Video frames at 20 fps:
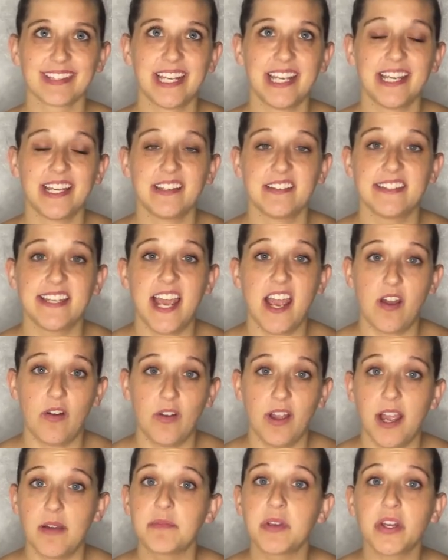Now,
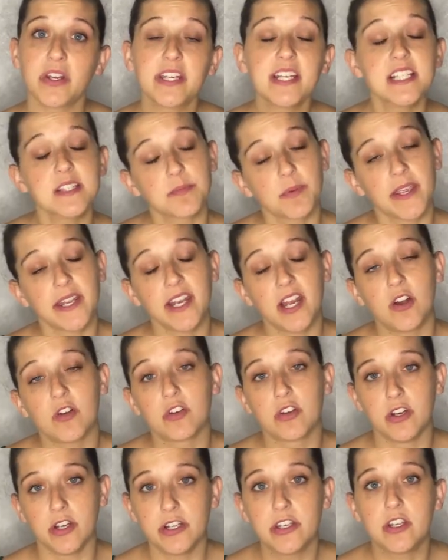I'm going to explain how
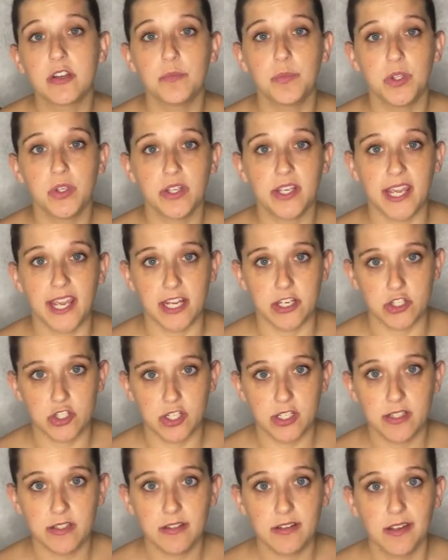good
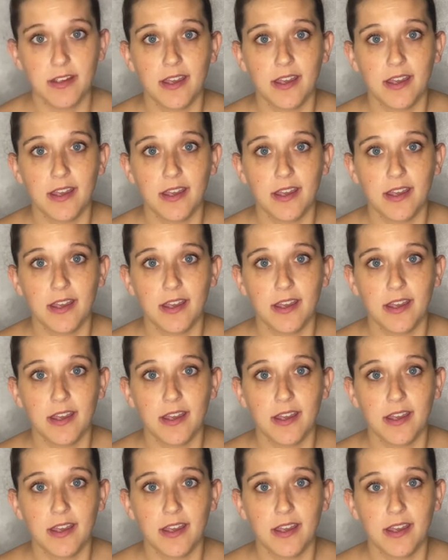communication